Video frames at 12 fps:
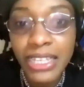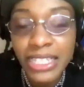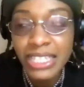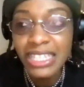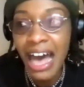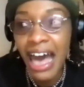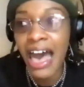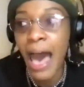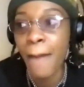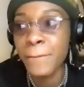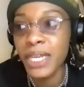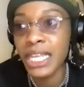Because it's
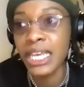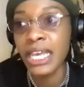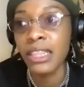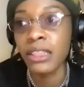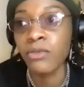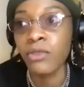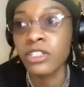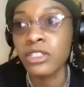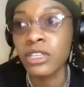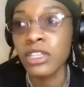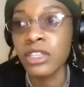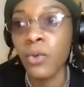not happening in
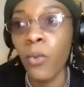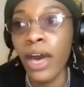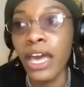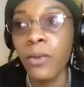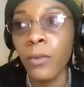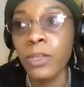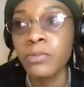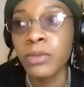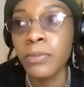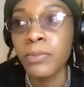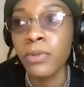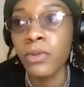the way
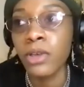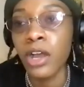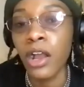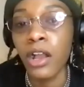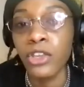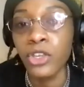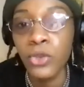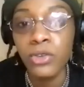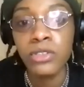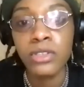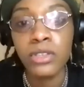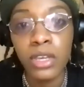in which people
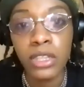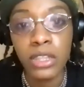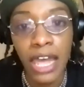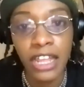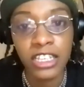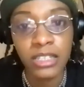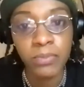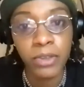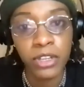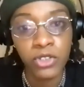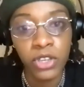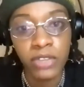are used to
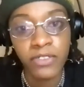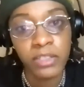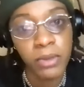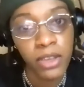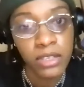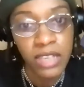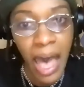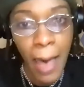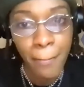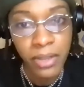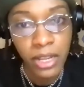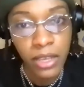that penetrative
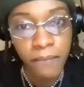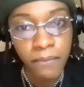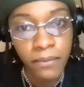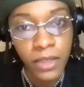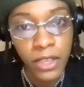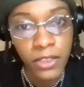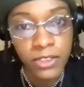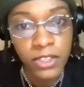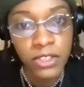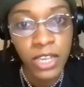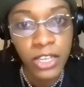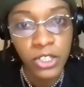experience happening, and